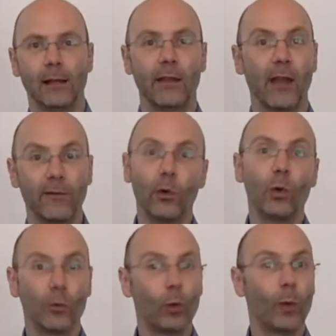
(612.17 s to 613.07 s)
and
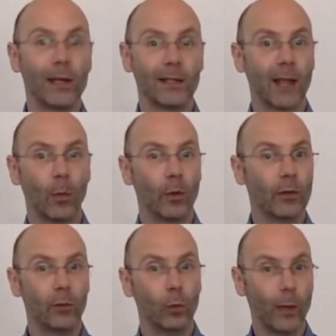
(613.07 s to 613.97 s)
therefore always get what
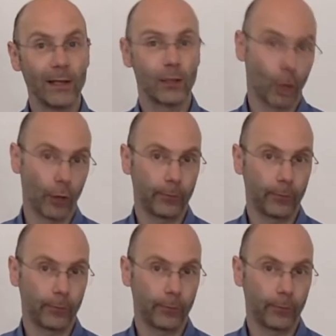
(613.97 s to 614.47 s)
you've always got.